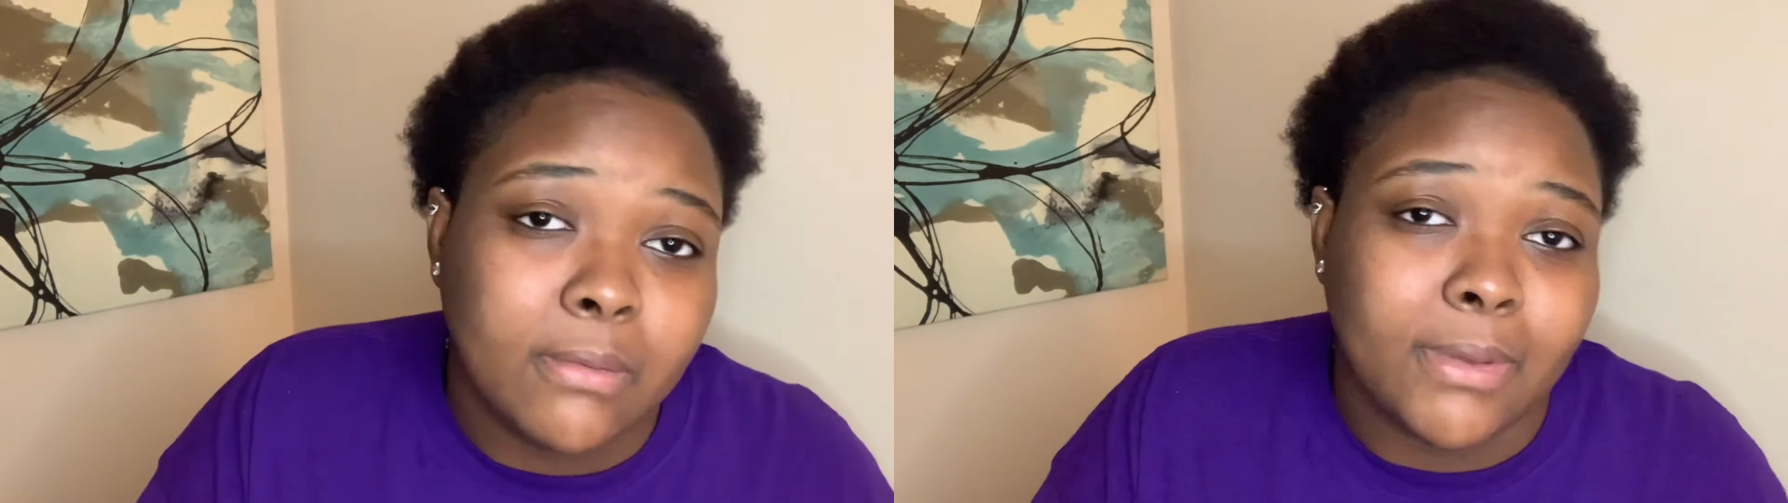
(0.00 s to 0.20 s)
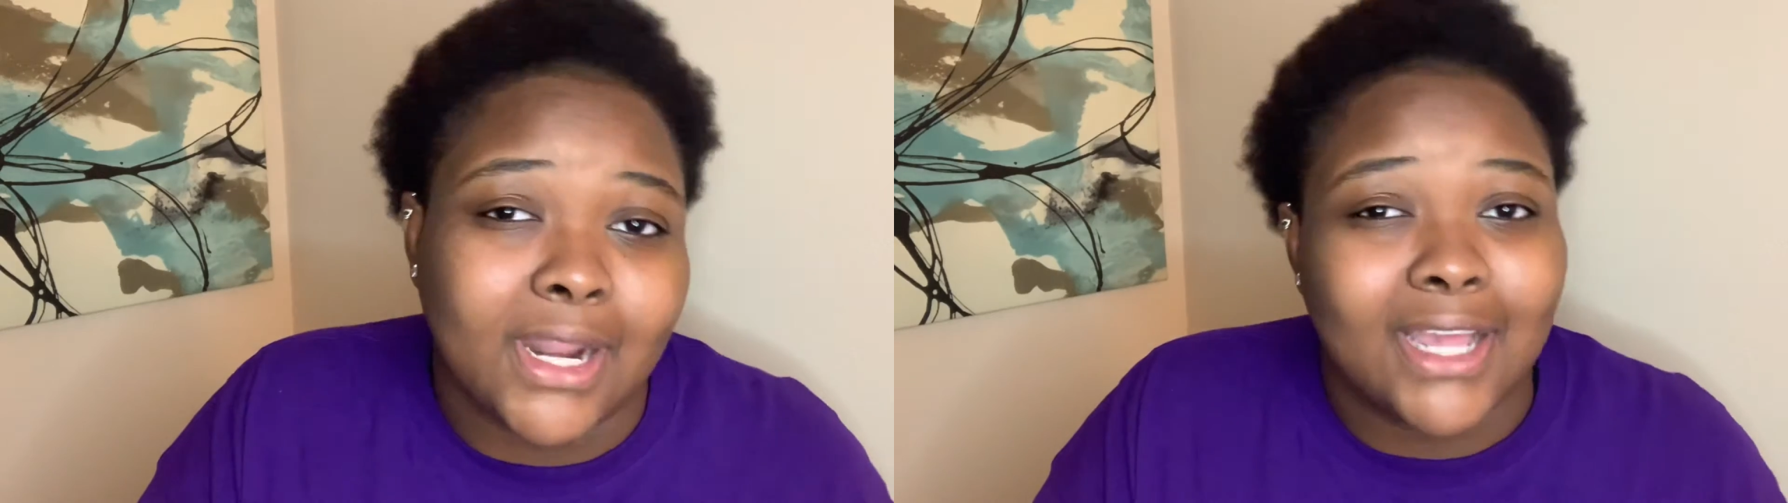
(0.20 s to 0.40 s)

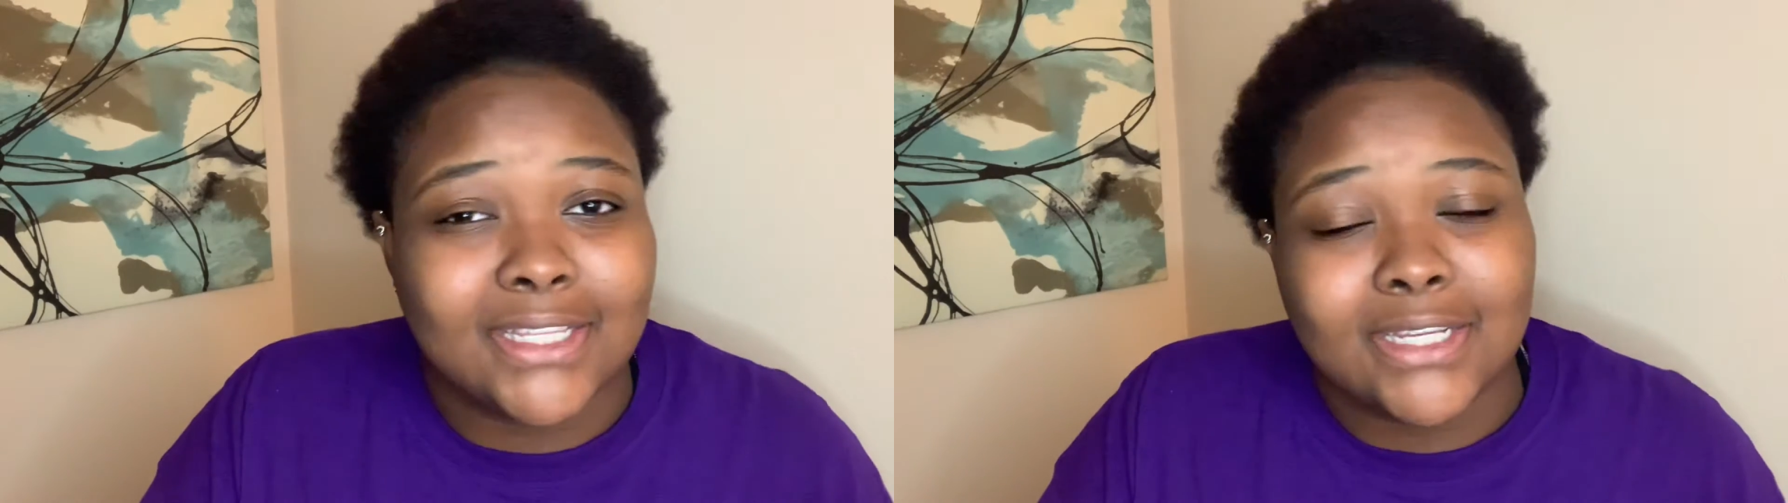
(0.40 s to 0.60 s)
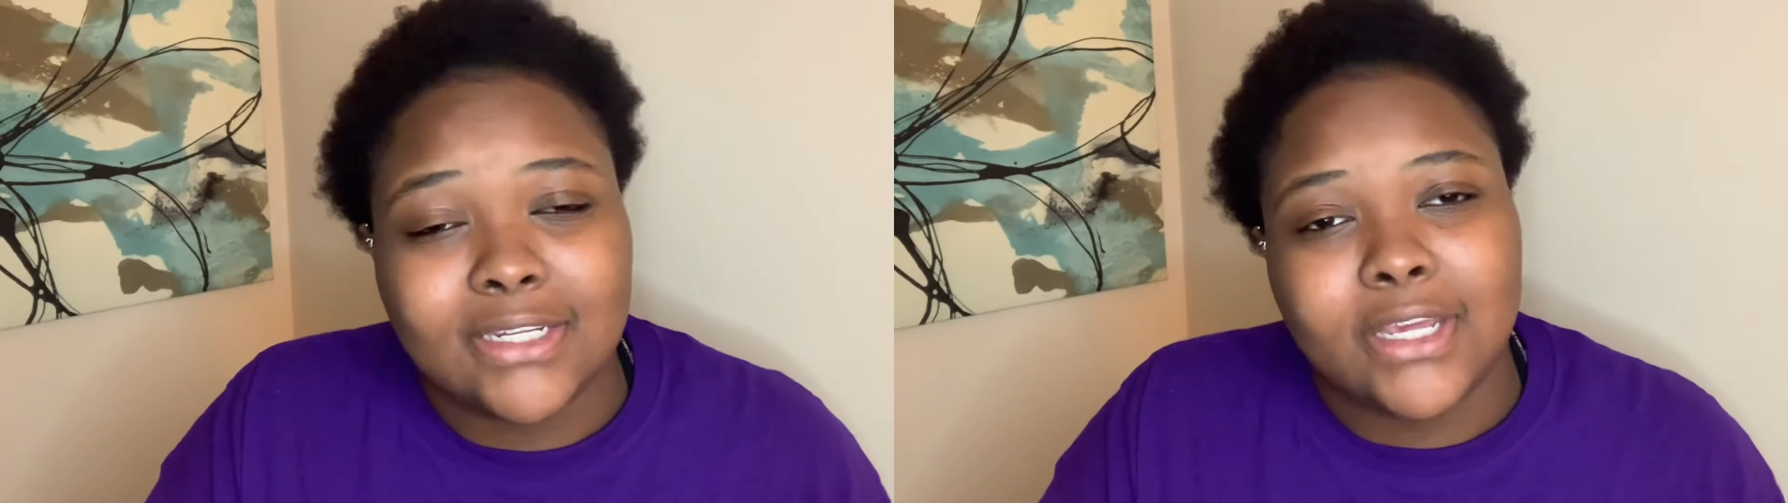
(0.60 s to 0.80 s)
but I got
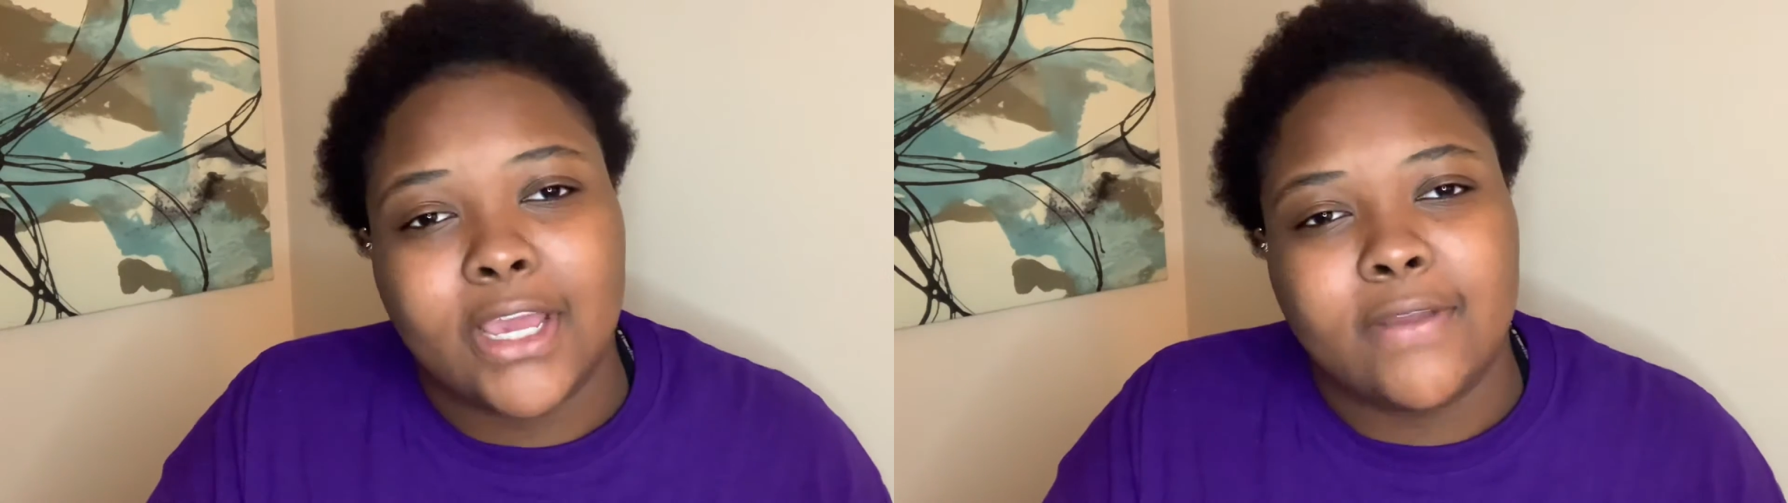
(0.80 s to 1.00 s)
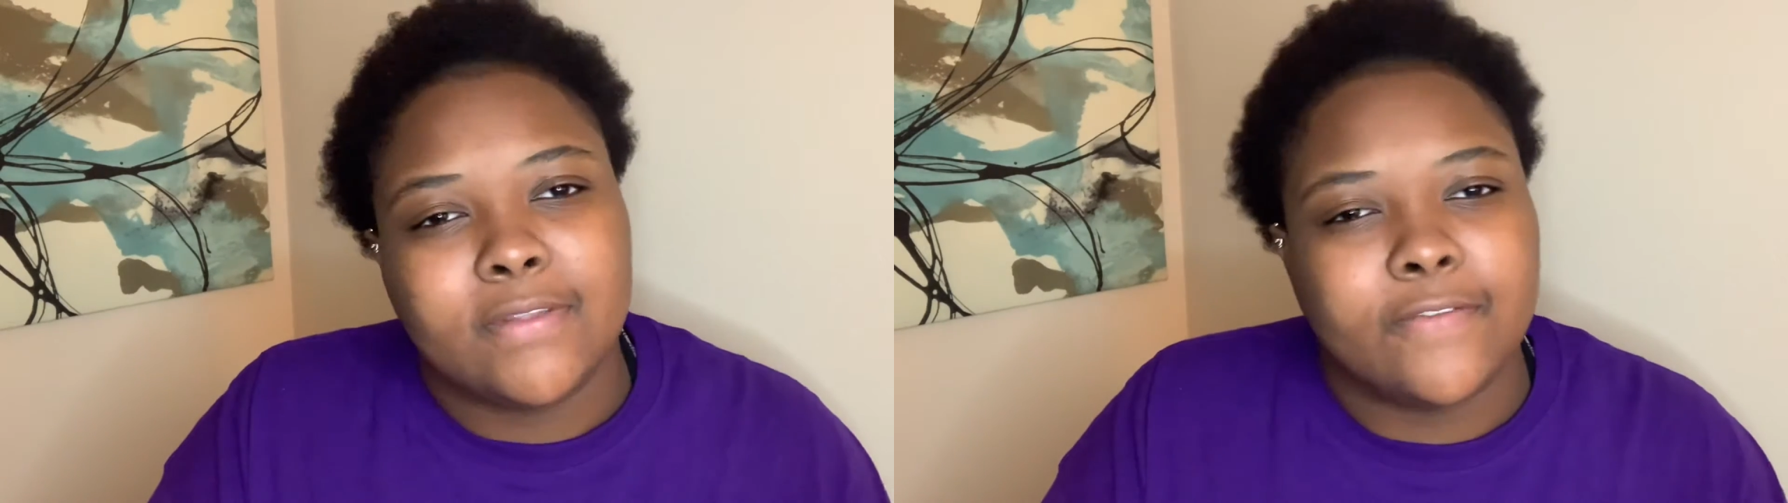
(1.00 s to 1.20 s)
10 and a
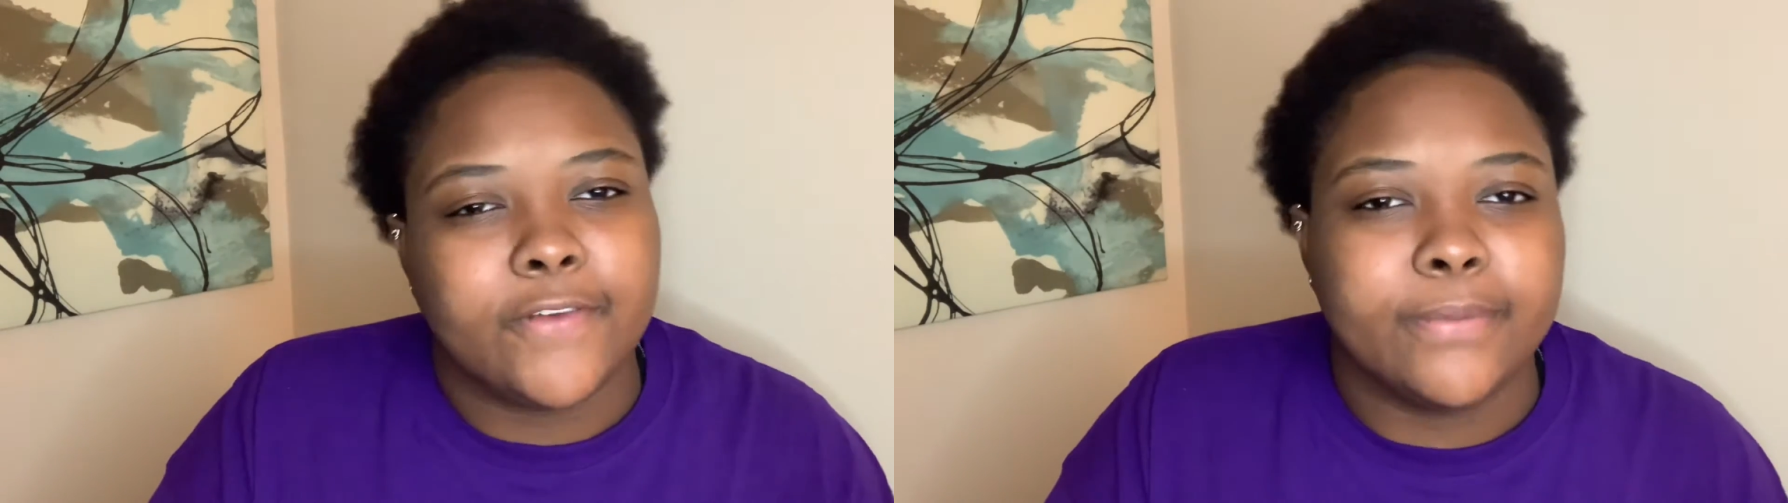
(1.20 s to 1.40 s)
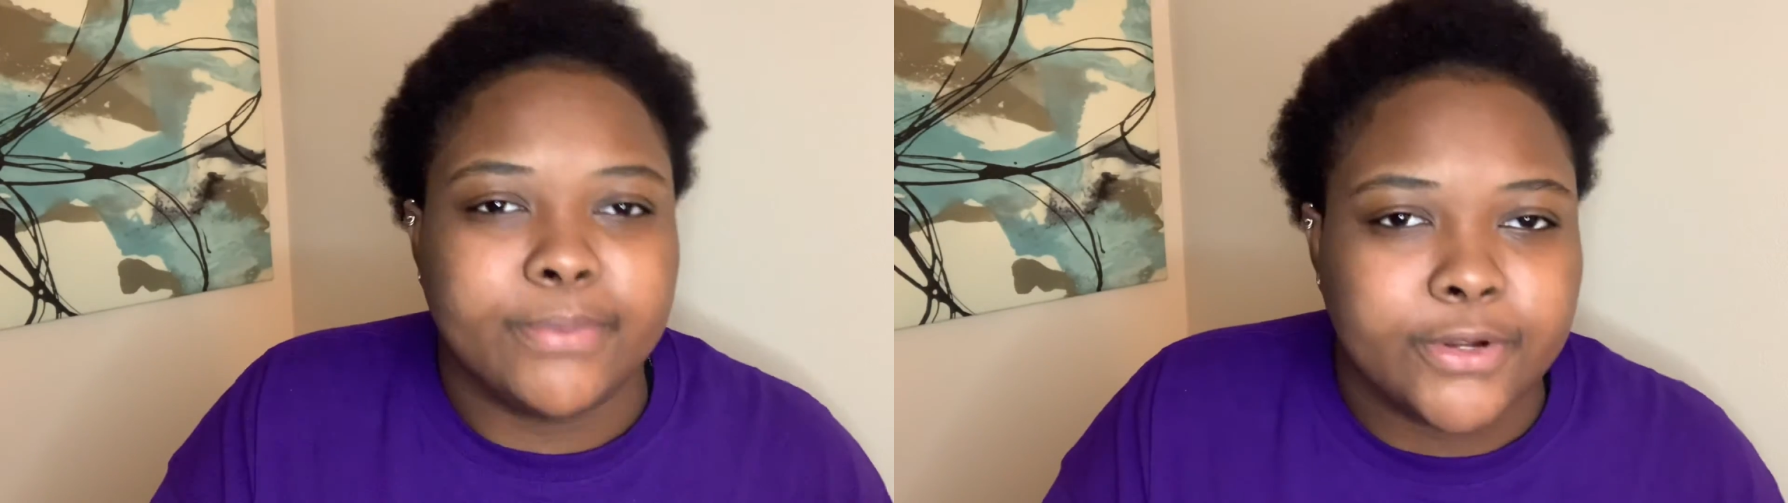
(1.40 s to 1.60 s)
half. They
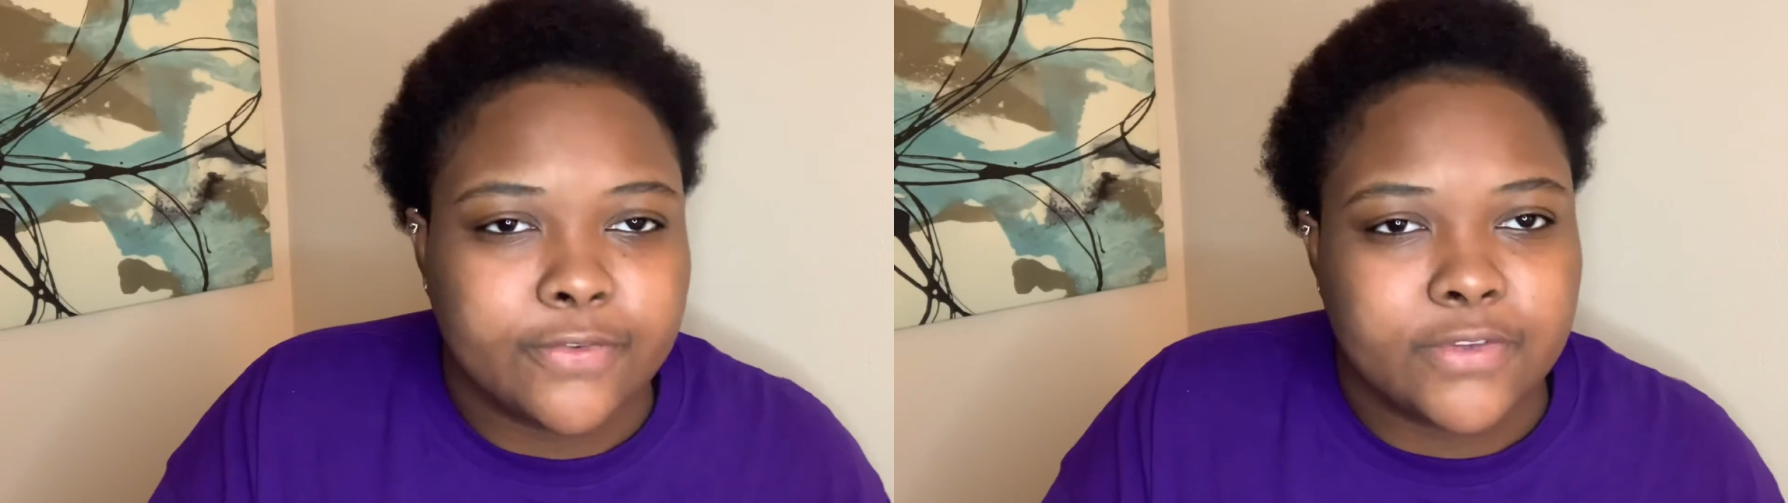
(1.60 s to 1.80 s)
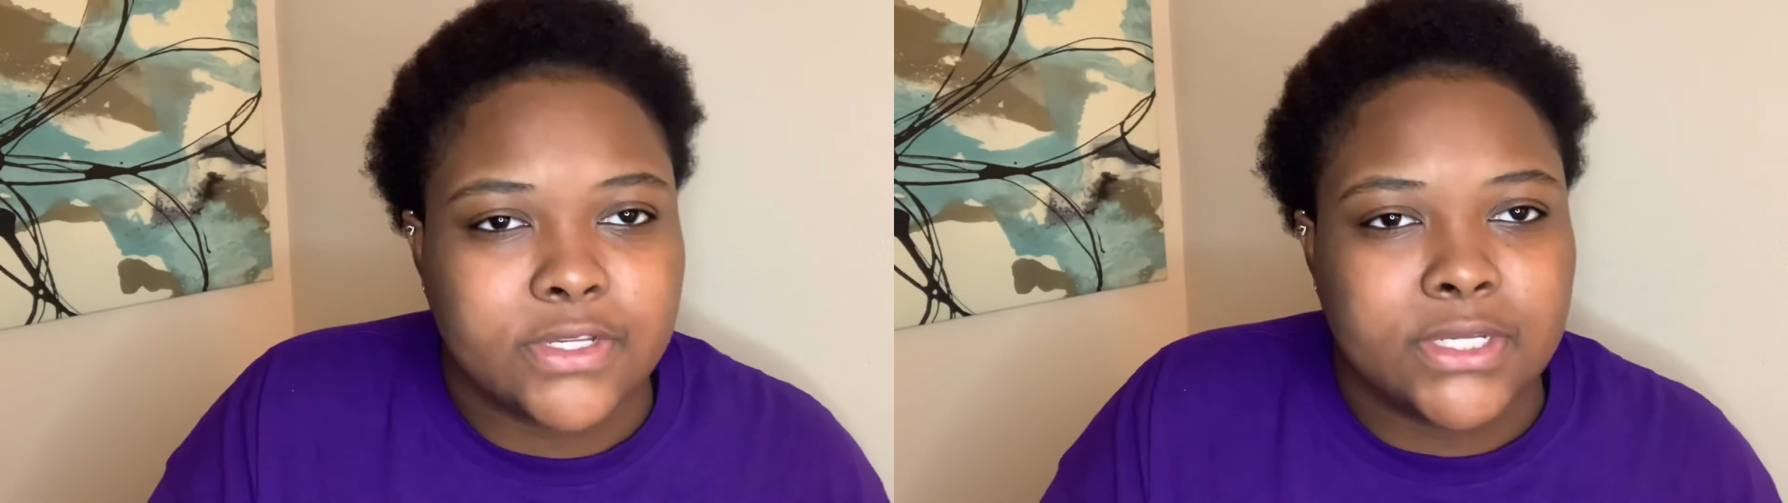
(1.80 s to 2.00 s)
fit
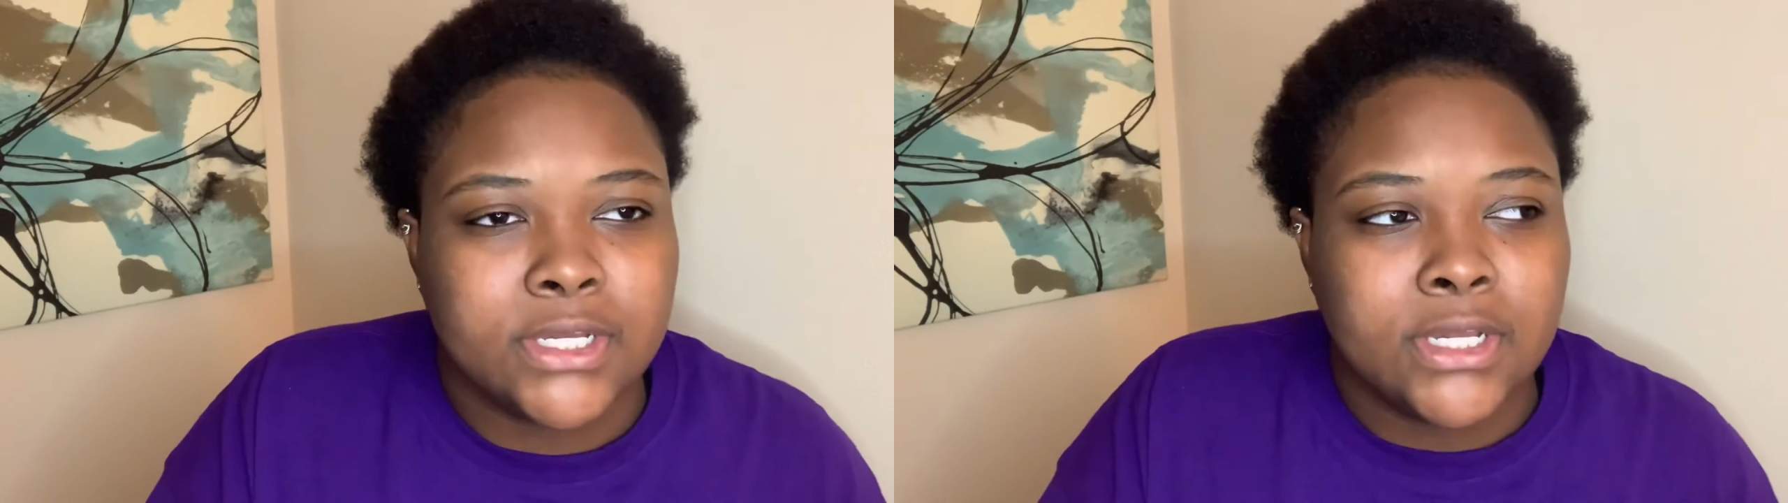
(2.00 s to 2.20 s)
perfect.